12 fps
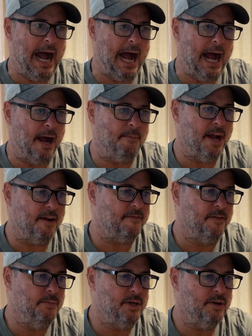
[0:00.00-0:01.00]
I'm not
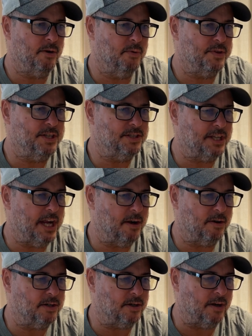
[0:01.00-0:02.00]
familiar with this
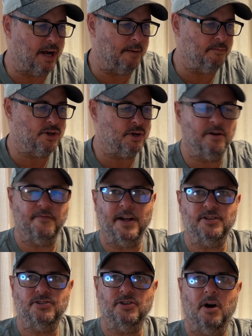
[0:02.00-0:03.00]
character. I'm sure if I
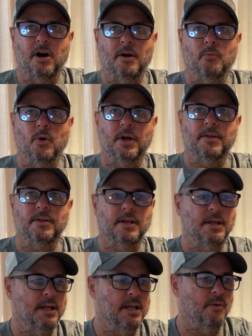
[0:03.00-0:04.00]
saw what
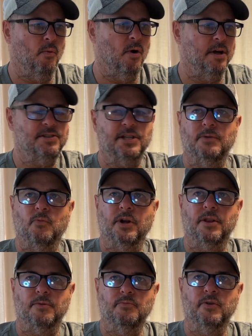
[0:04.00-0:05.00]
it was in one
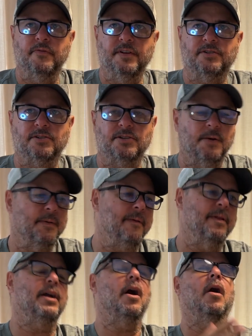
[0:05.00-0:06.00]
of the movies or something, I'd be
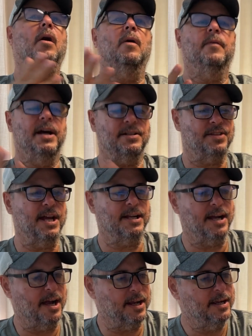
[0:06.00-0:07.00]
like, oh, that's that
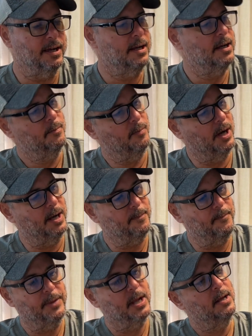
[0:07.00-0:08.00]
guy. But
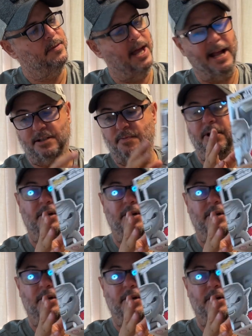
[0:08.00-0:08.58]
that's pretty